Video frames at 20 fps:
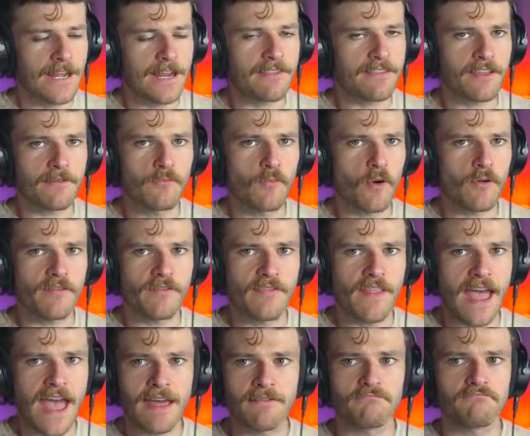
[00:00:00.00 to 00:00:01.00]
Anything more than
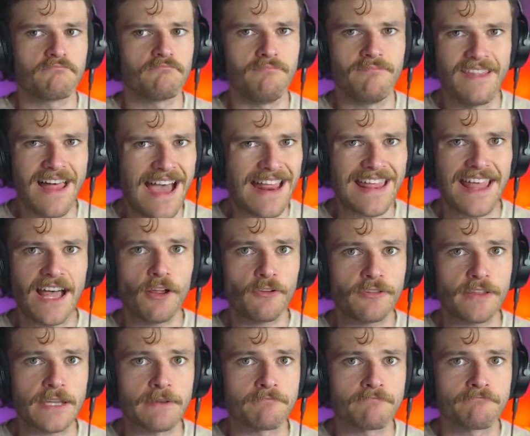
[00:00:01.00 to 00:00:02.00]
that, not
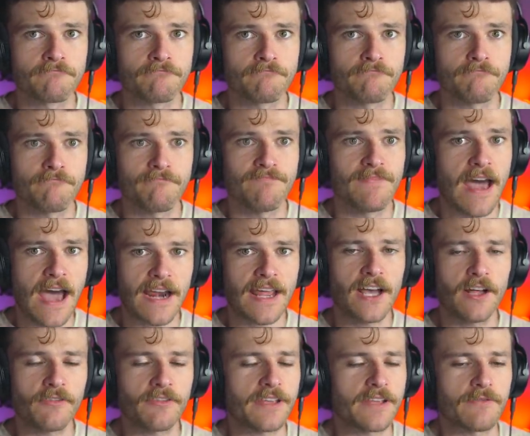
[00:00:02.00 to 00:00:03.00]
healthy. Not
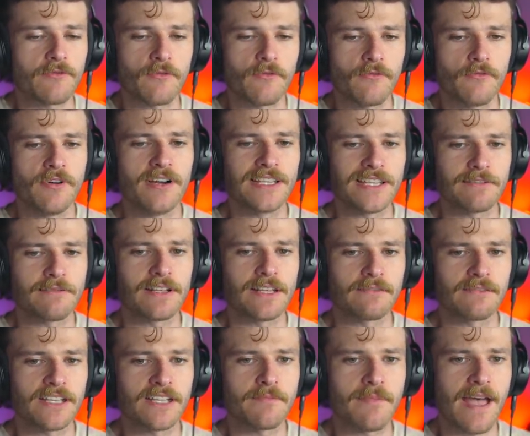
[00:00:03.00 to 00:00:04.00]
healthy. Really, really,
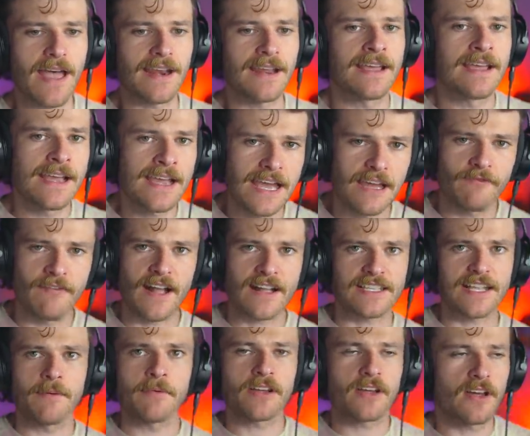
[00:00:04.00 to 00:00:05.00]
really bad. In
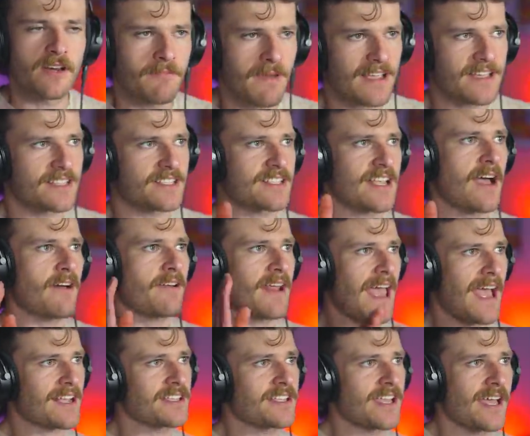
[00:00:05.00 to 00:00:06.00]
fact, I'm gonna go ahead and make a sound
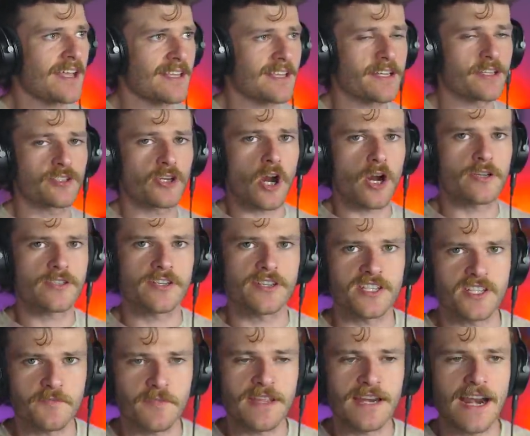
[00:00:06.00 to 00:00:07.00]
exhaling and Tara's gonna
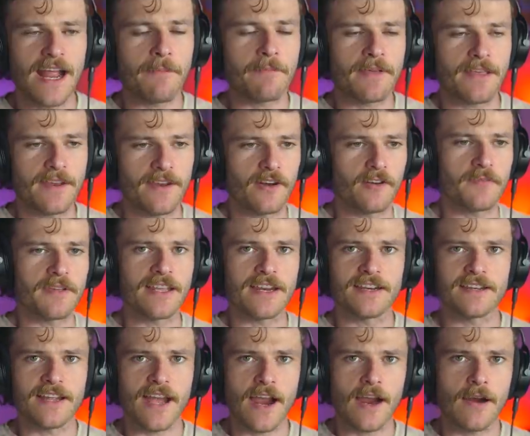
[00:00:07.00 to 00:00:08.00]
speed it up and it'll be an
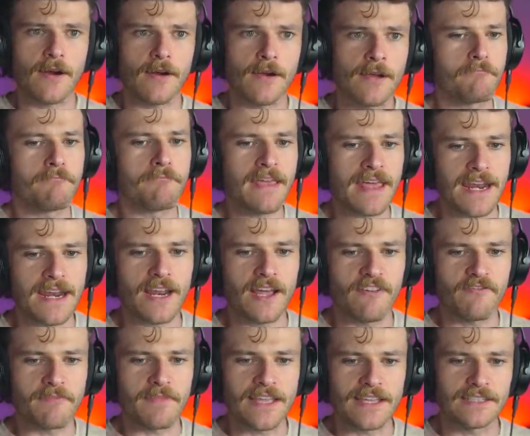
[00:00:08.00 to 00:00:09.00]
entire minute
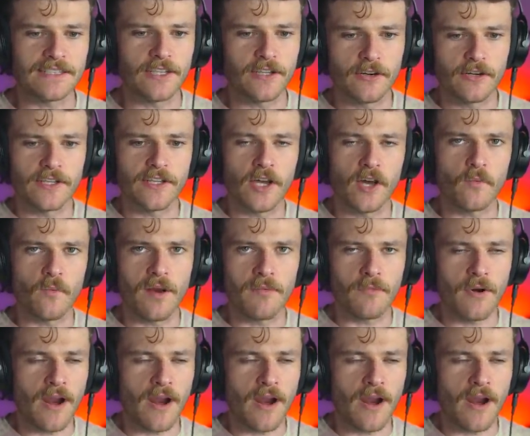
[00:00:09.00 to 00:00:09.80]
of me literally on one